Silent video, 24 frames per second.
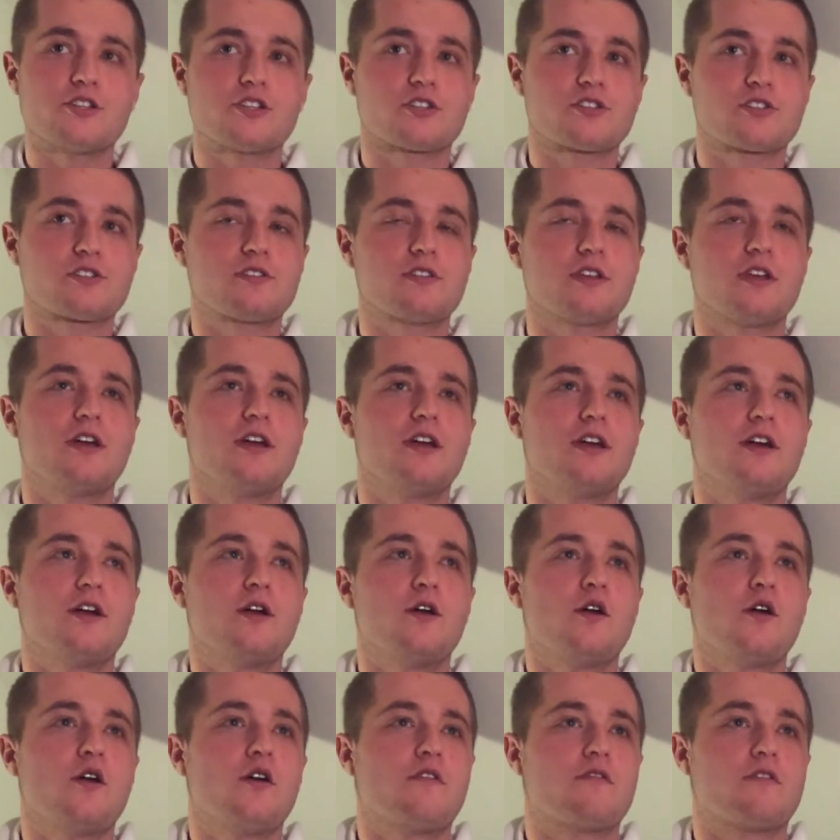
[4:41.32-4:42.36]
just,
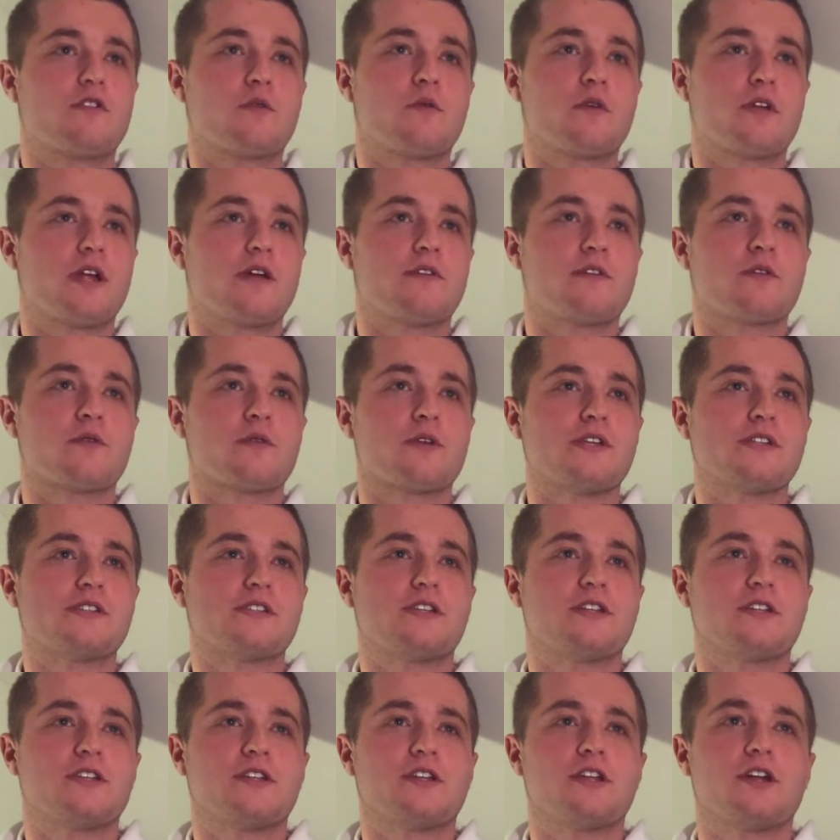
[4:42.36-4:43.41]
for whatever
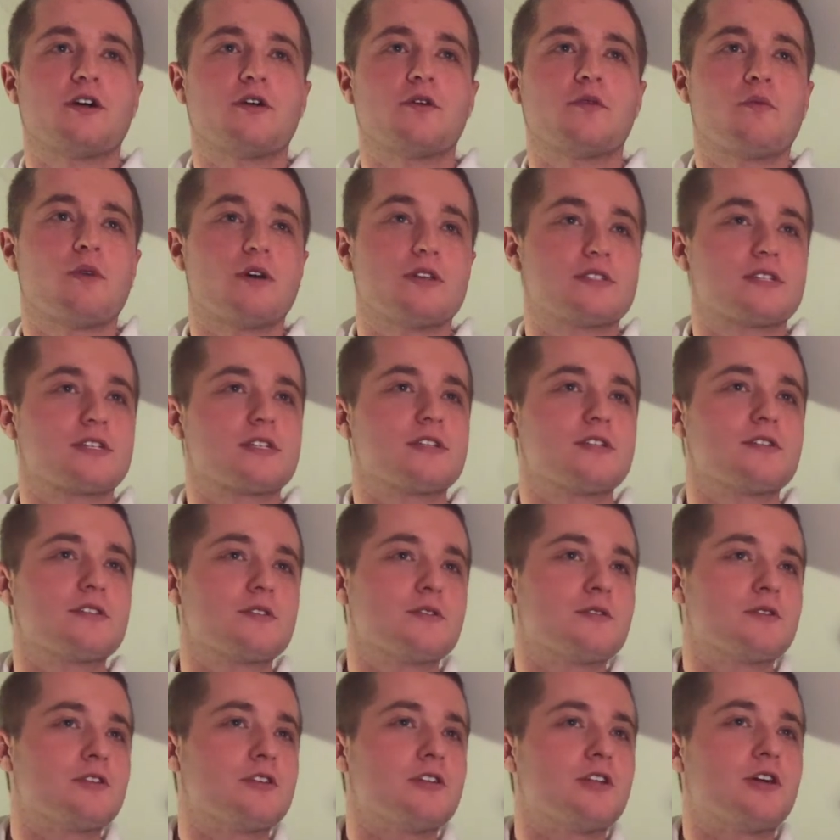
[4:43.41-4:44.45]
reason, wasn't,
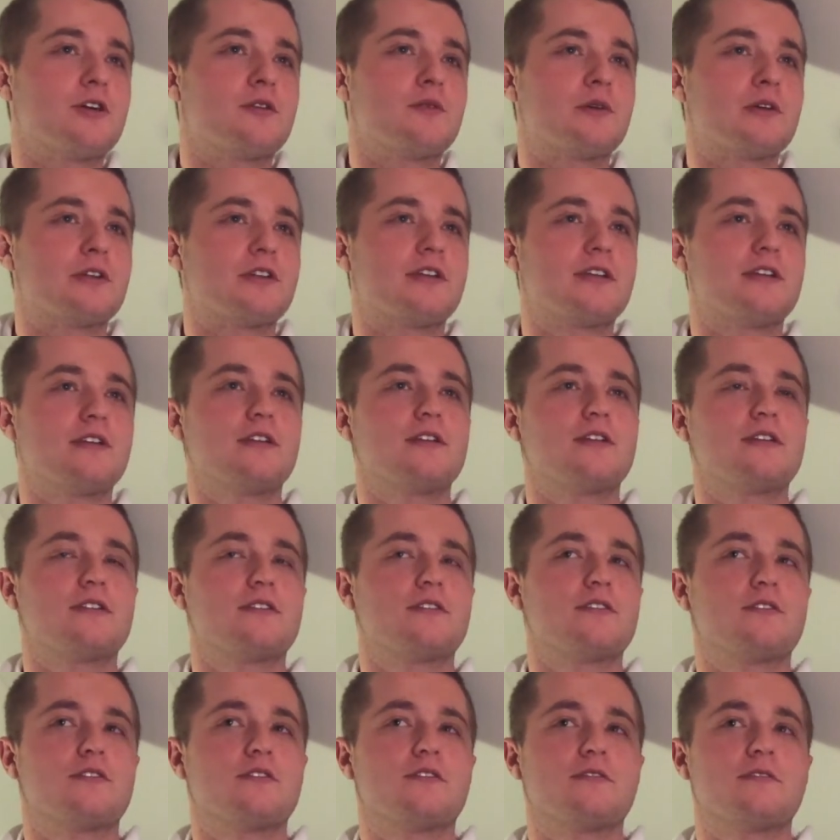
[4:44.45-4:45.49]
really
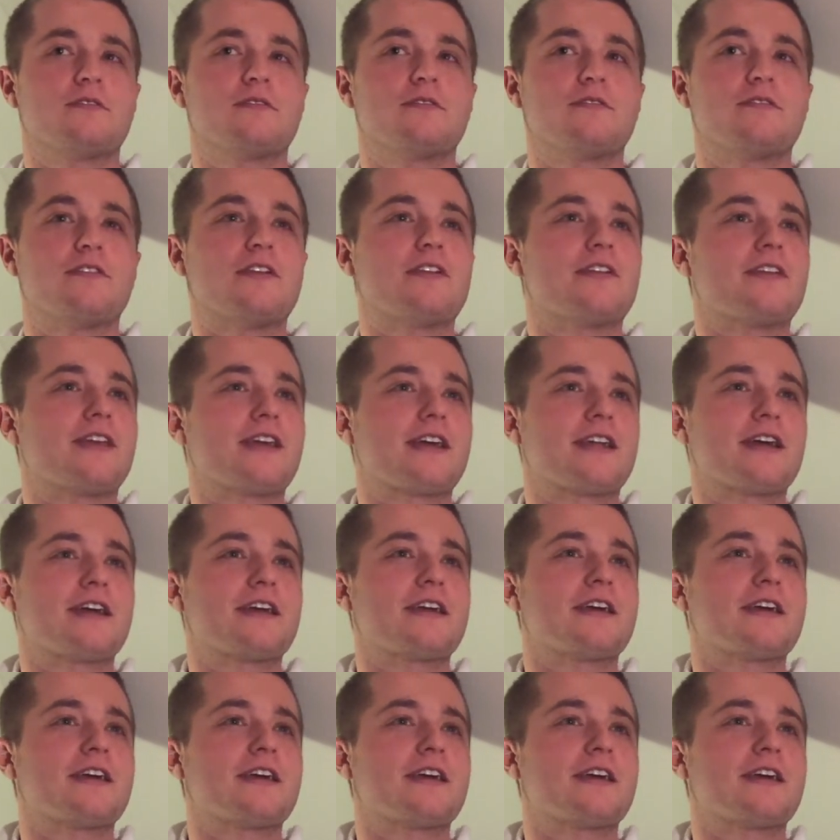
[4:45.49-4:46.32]
feeling it, I